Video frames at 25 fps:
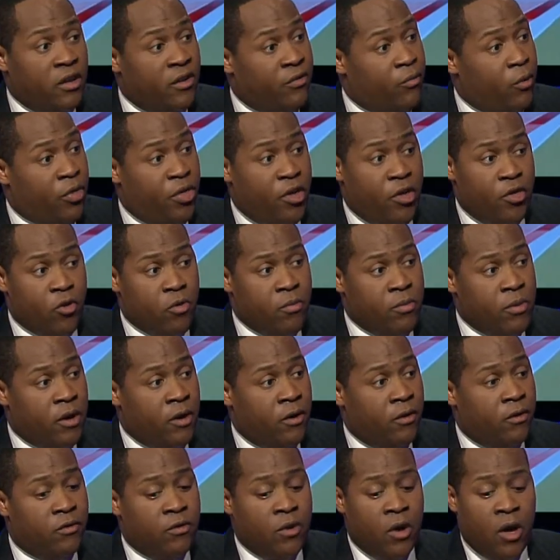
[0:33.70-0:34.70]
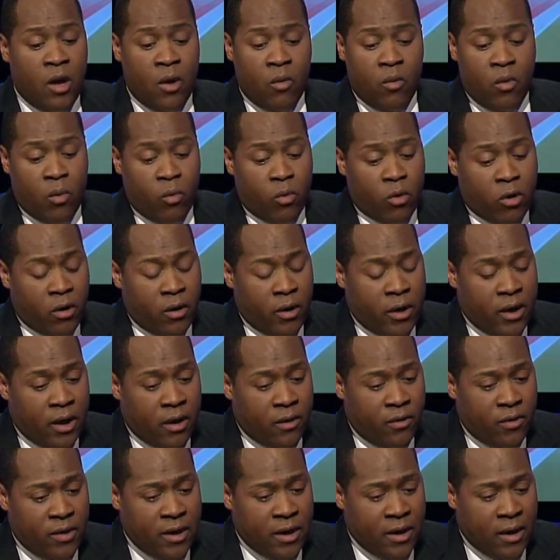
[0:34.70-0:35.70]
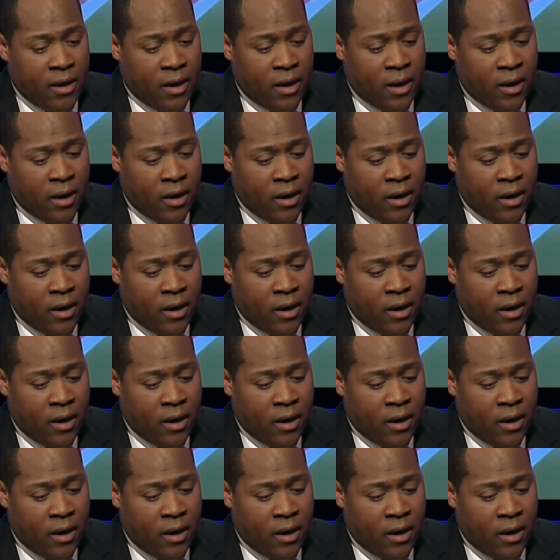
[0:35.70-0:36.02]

to live within their means, when we're in the